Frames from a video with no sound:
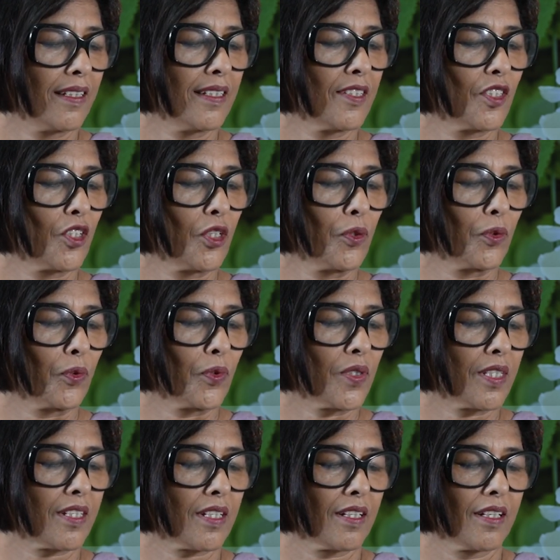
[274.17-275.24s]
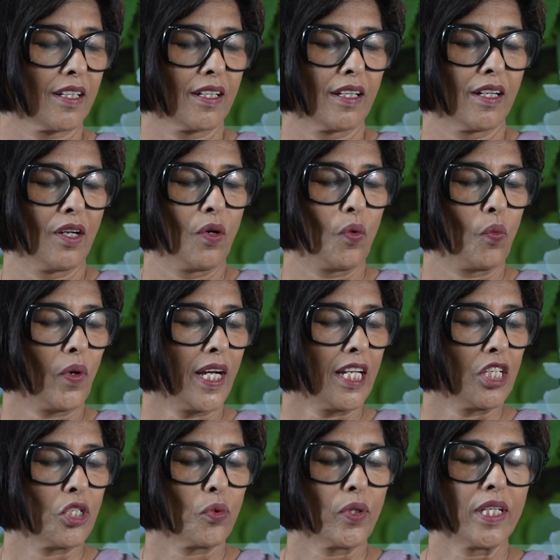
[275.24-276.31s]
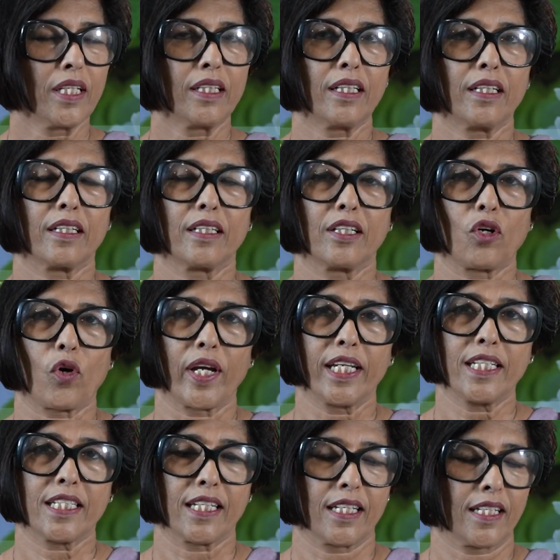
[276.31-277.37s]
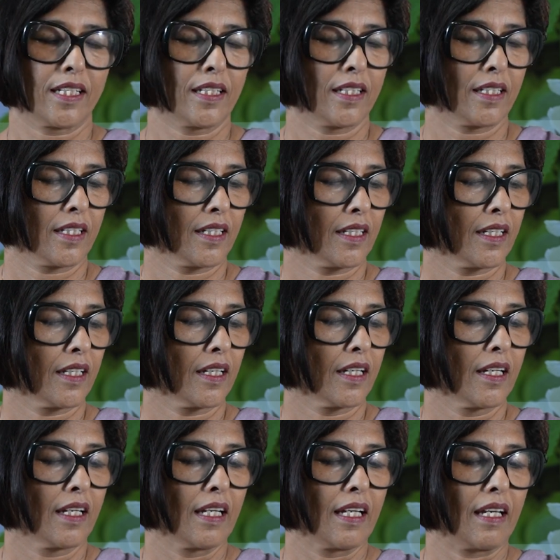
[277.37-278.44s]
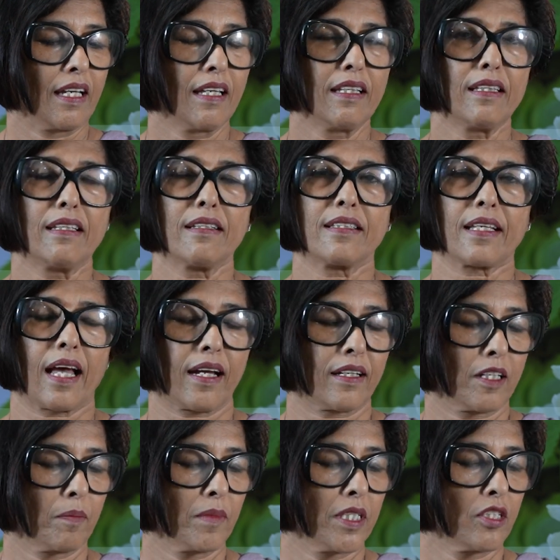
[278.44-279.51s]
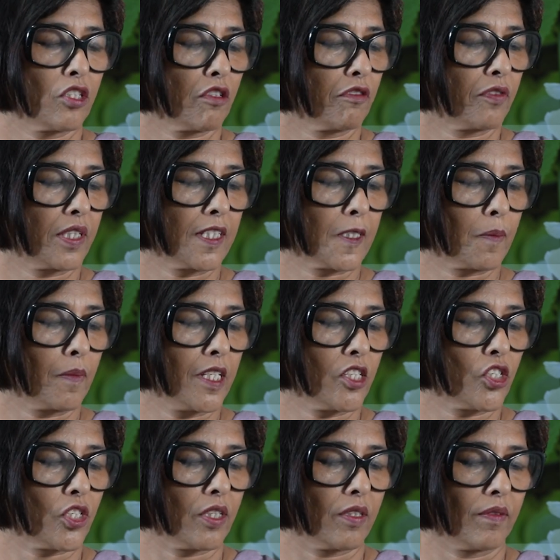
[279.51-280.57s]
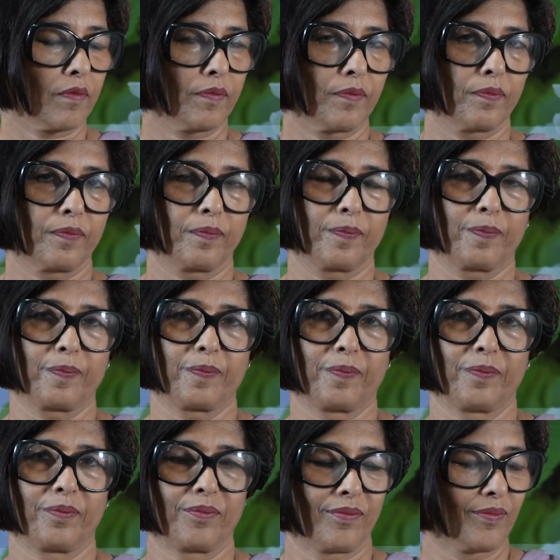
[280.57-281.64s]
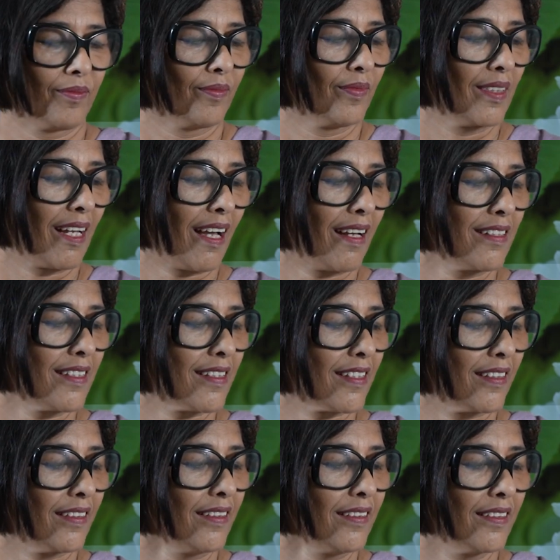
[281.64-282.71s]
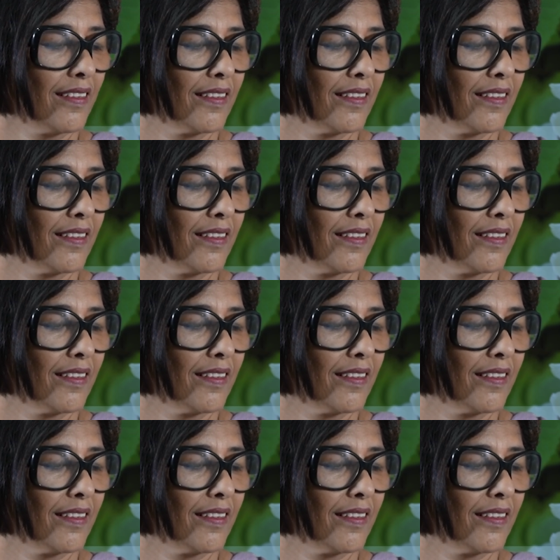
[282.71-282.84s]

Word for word: is used while doing the anointing in the sacrament of Chrismation? Answer,